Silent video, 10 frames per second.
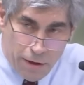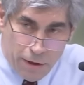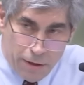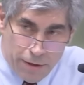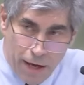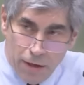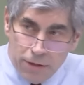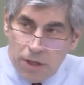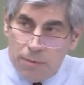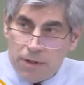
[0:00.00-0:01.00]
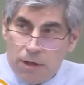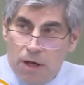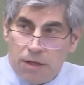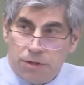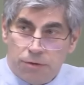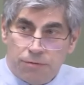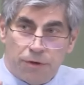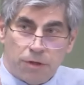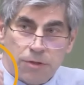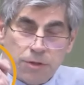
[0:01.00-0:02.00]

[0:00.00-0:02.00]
Now, let's talk about the lawsuit first.